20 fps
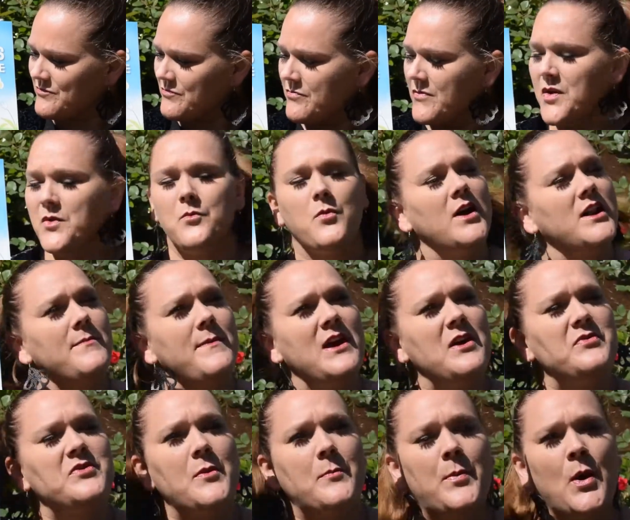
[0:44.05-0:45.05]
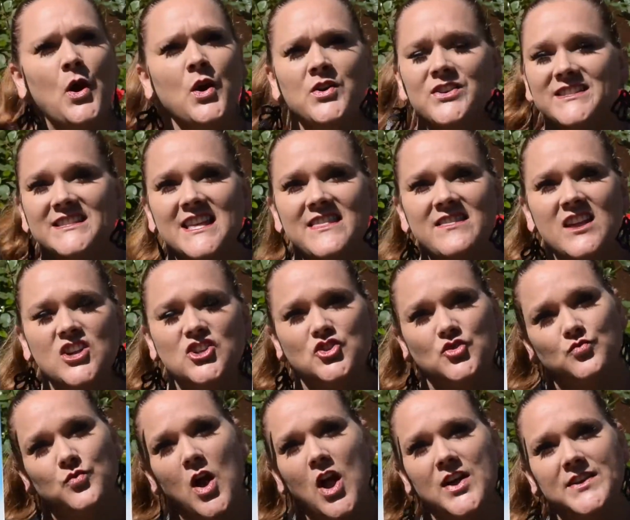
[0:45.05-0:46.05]
What about the person that
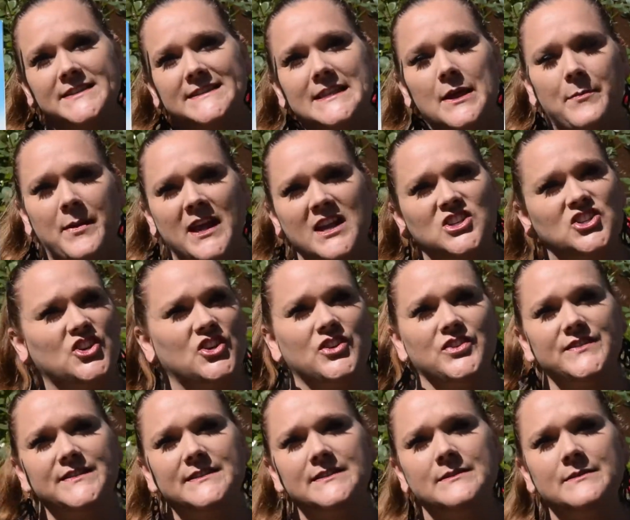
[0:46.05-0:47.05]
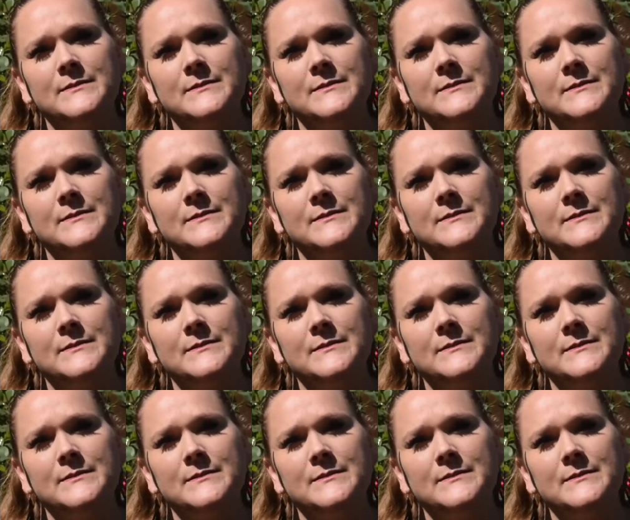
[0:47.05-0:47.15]
draws the pictures?